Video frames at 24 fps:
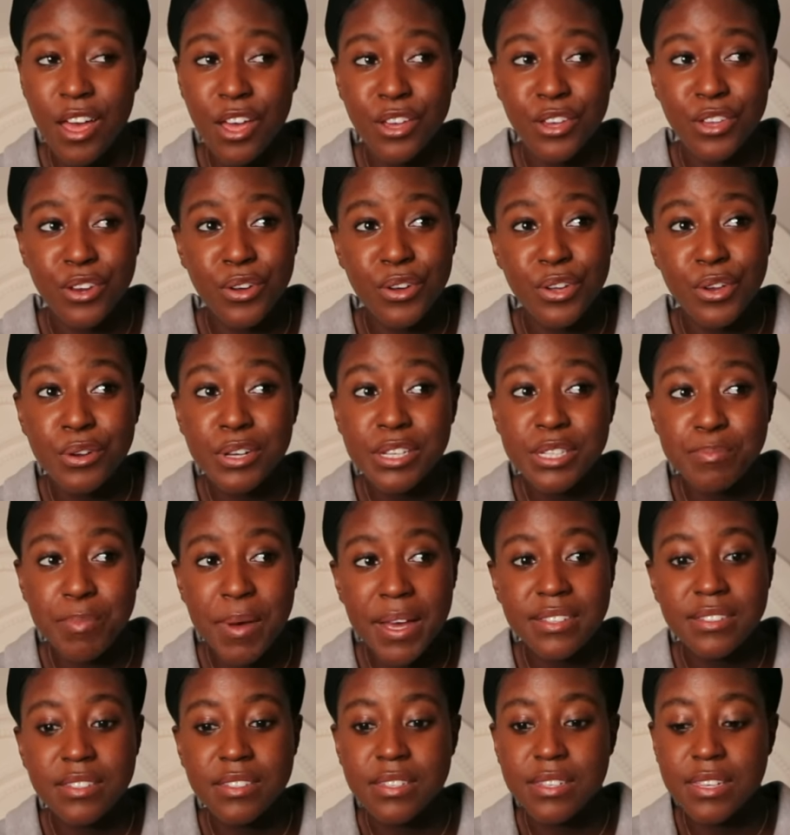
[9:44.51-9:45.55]
You know, you're
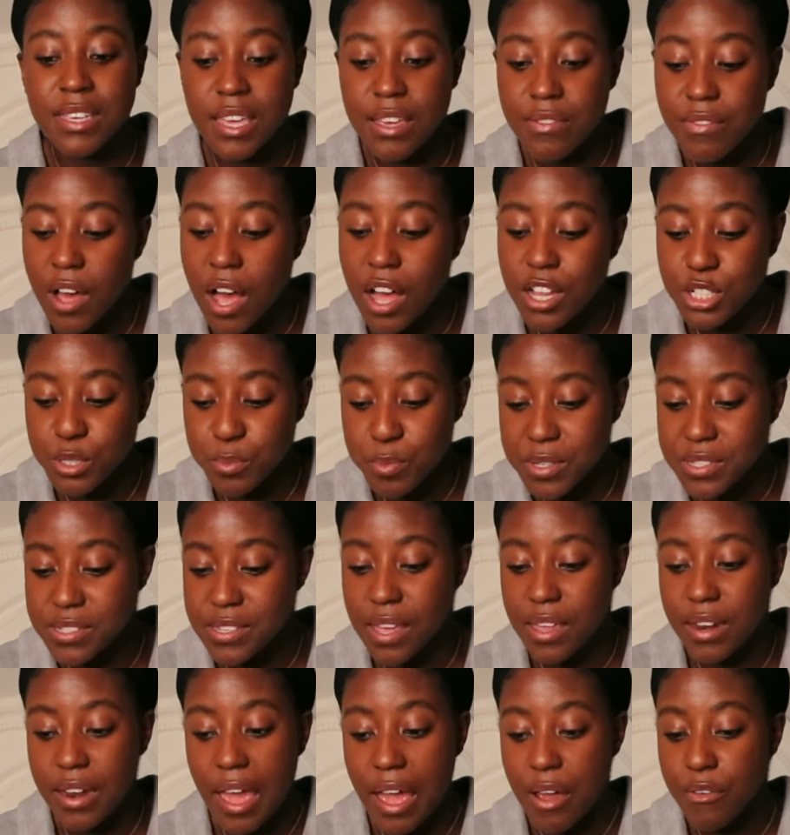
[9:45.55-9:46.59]
expected to give one hundred
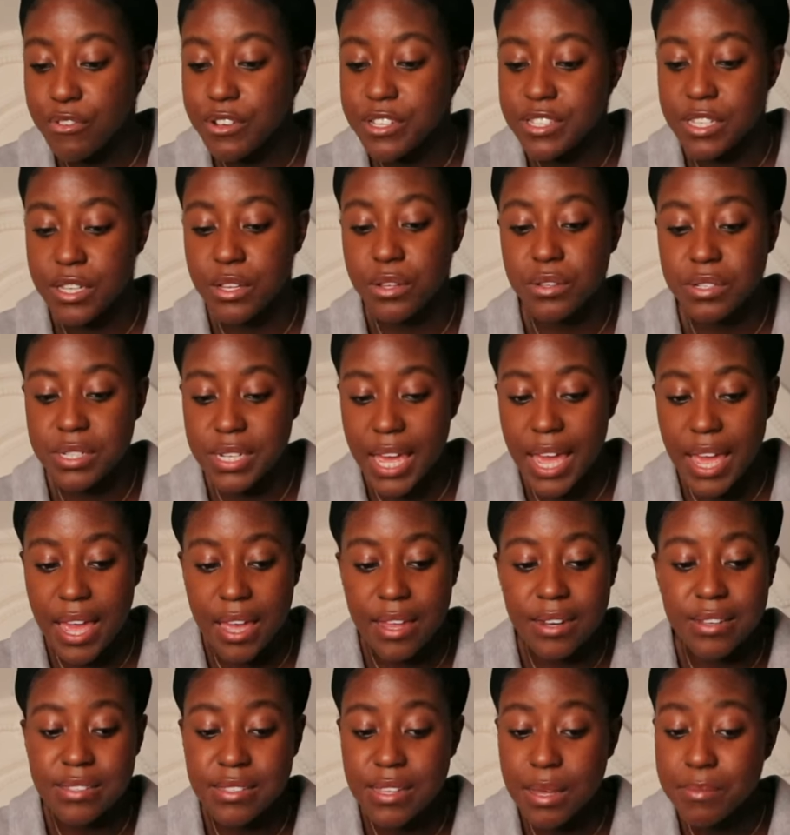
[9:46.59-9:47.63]
percent every single day,
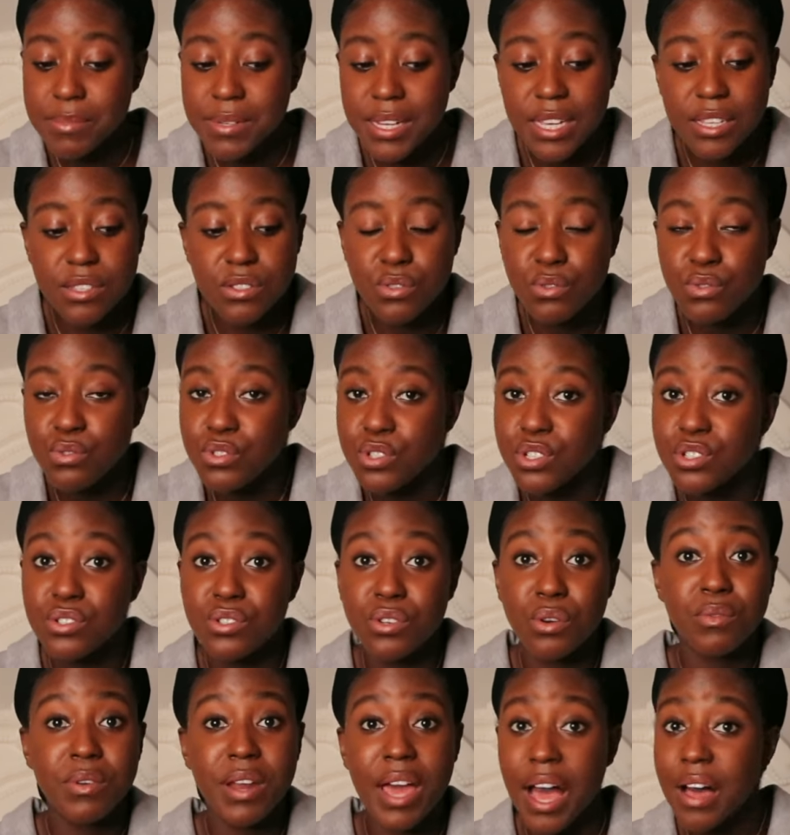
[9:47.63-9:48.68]
and some days you just
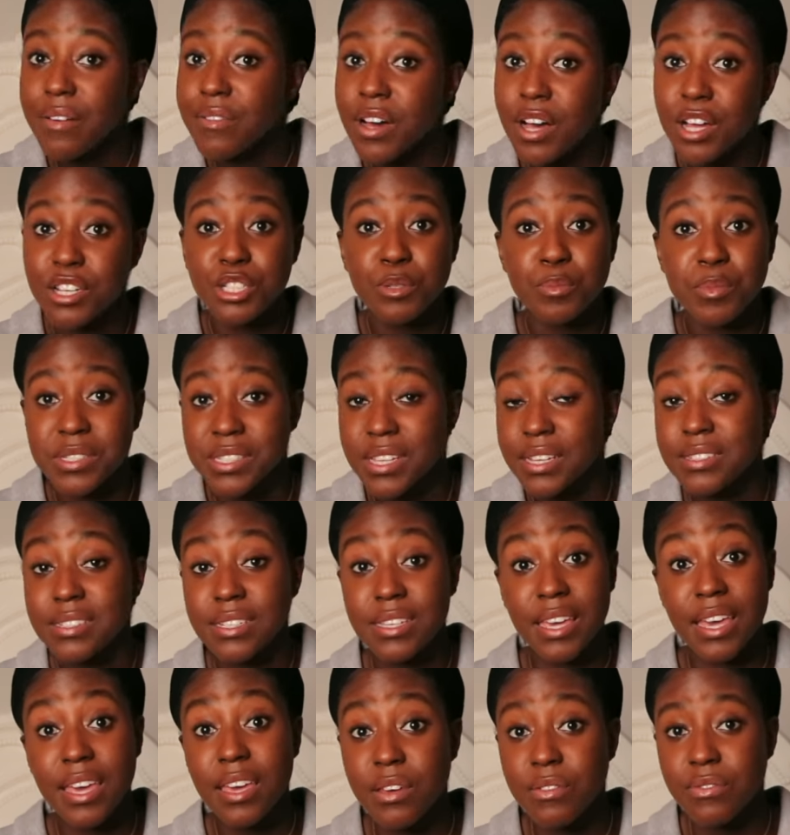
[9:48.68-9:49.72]
don't have one hundred percent to
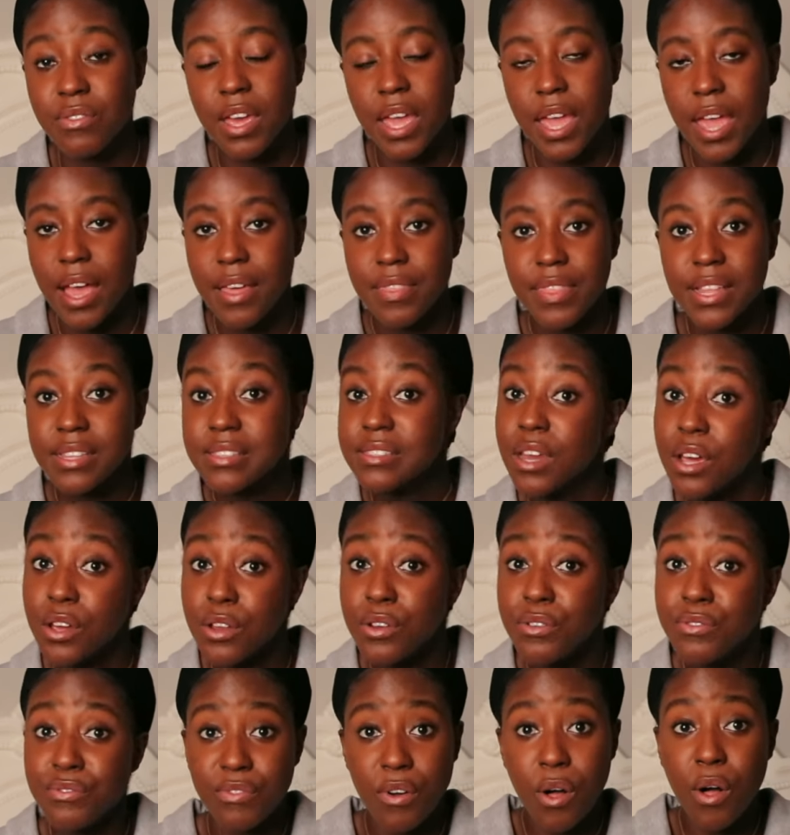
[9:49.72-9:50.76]
give, and that's not
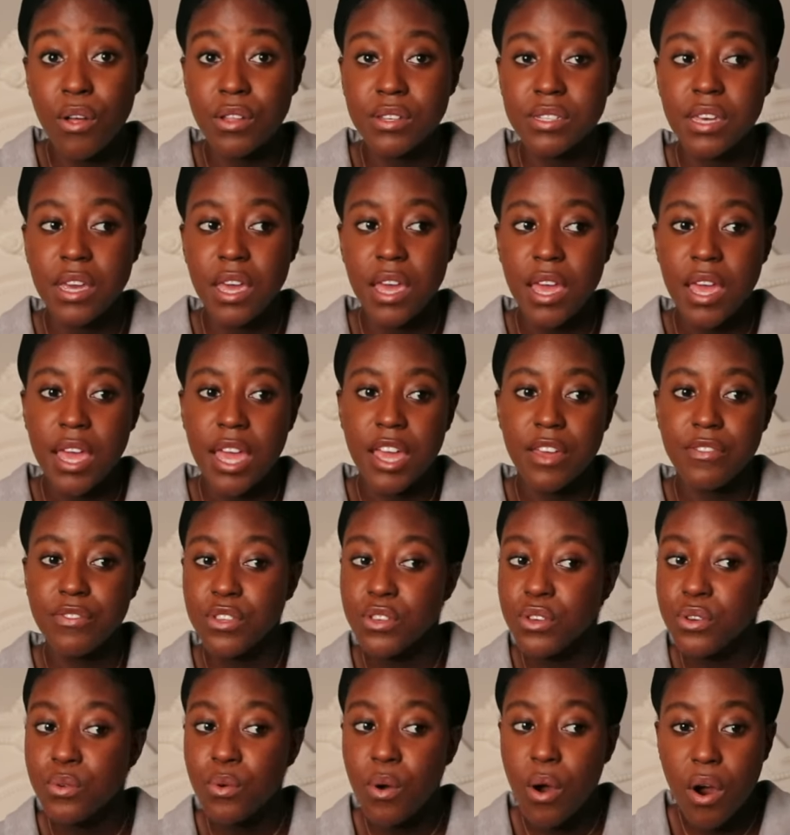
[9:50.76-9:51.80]
your fault. If
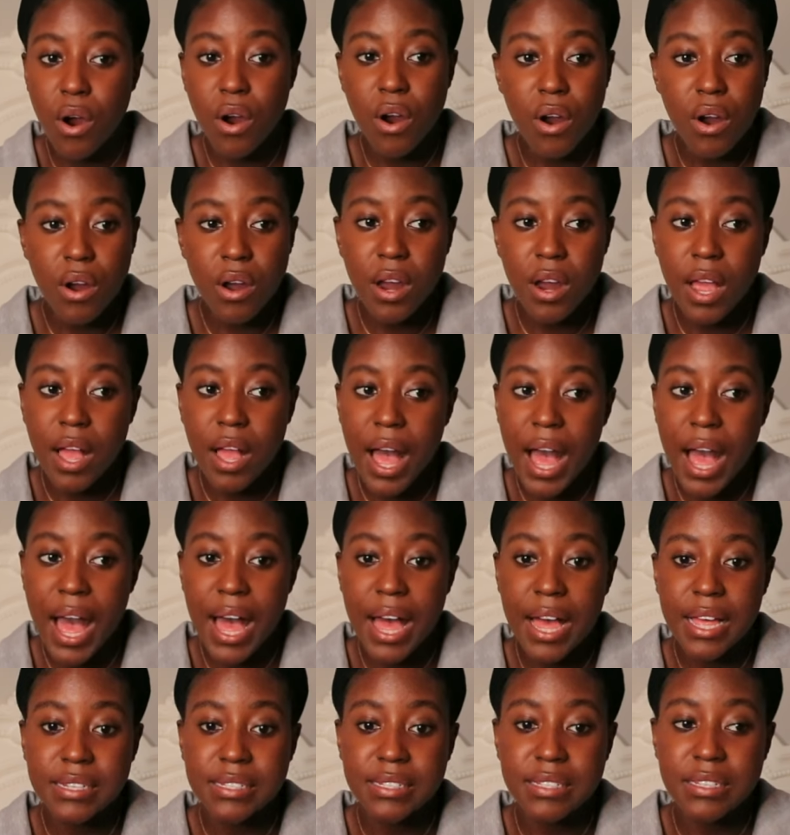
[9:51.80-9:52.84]
you are
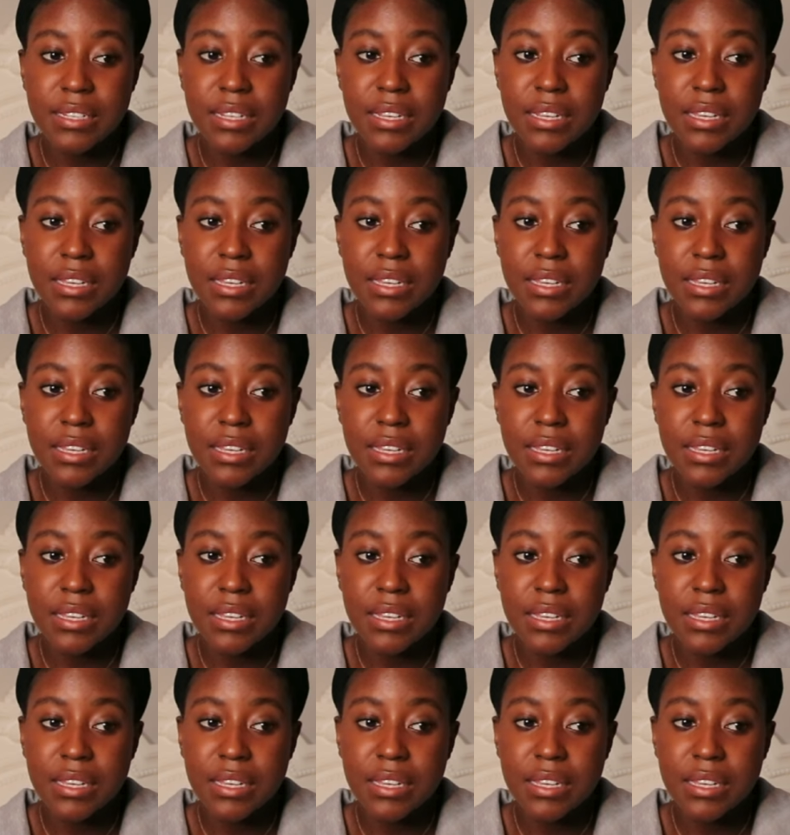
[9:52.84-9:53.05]
at